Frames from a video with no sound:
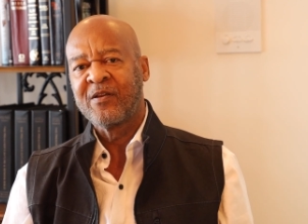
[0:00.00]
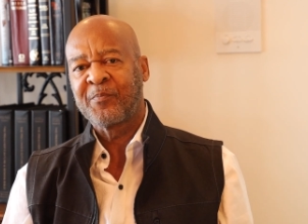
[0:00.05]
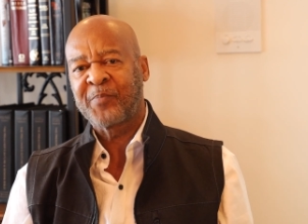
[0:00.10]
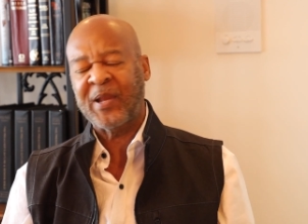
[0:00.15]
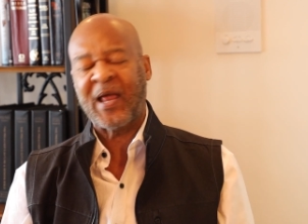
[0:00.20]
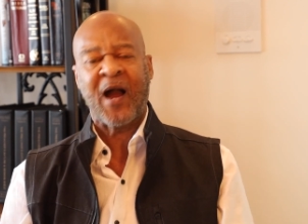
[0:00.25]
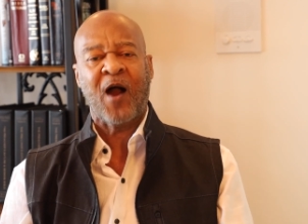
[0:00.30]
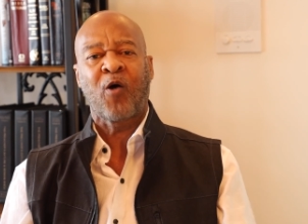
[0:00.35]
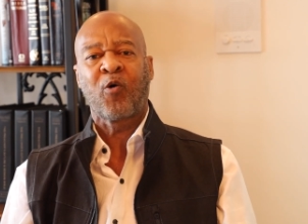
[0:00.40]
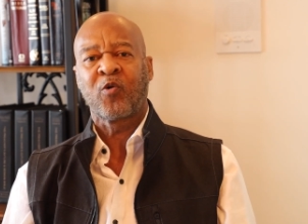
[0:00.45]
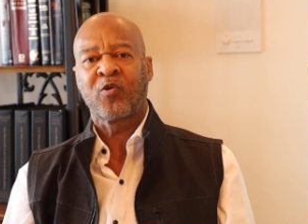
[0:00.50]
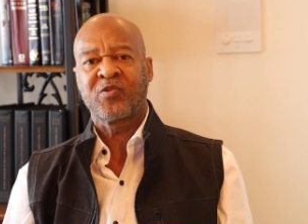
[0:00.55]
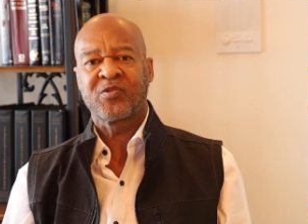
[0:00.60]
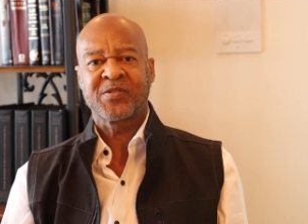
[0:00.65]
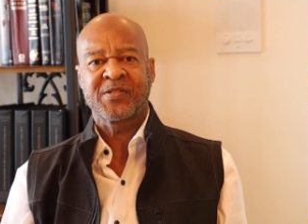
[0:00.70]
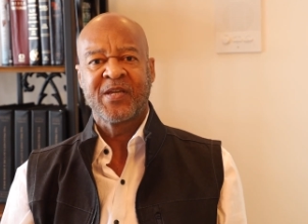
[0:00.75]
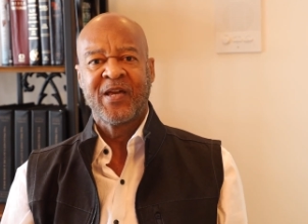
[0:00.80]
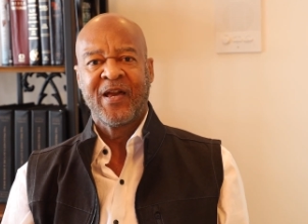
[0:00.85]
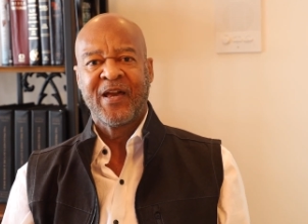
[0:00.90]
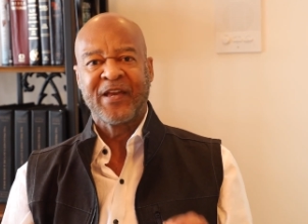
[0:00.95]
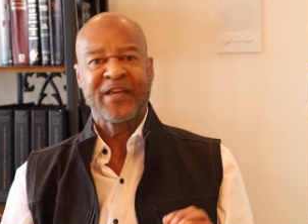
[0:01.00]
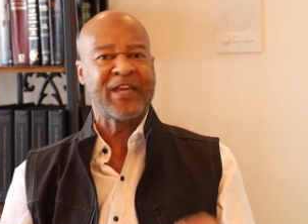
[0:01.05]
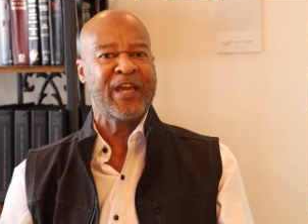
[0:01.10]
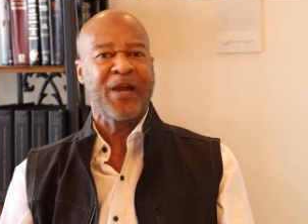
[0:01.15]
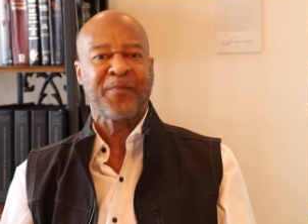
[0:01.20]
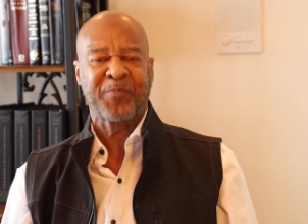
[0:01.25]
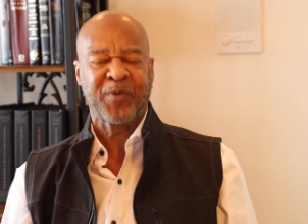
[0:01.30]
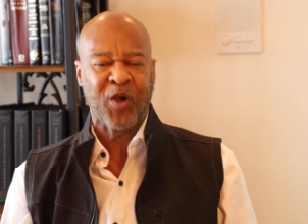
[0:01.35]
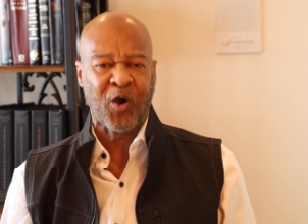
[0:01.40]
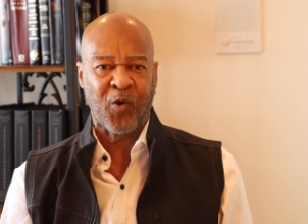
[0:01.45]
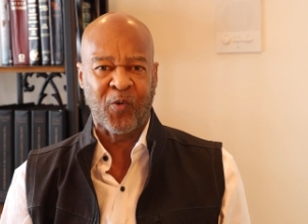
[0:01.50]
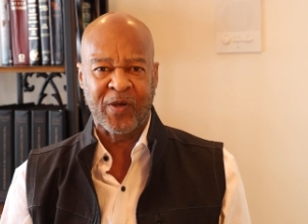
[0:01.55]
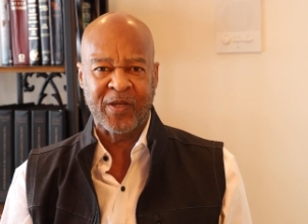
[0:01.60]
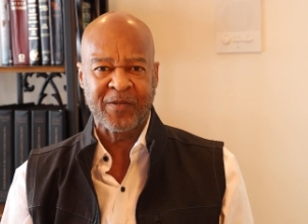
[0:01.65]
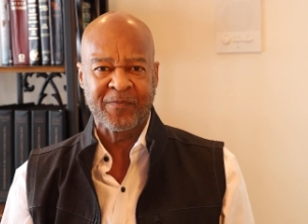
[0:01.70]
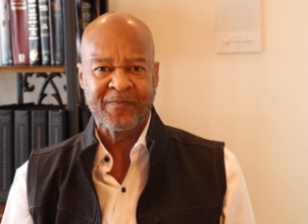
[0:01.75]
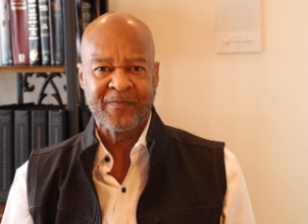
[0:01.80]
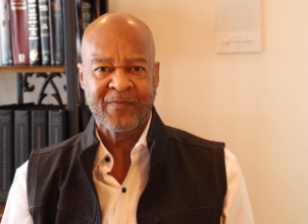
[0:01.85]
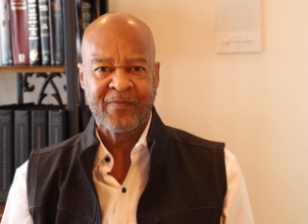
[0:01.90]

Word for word: plowers kept going.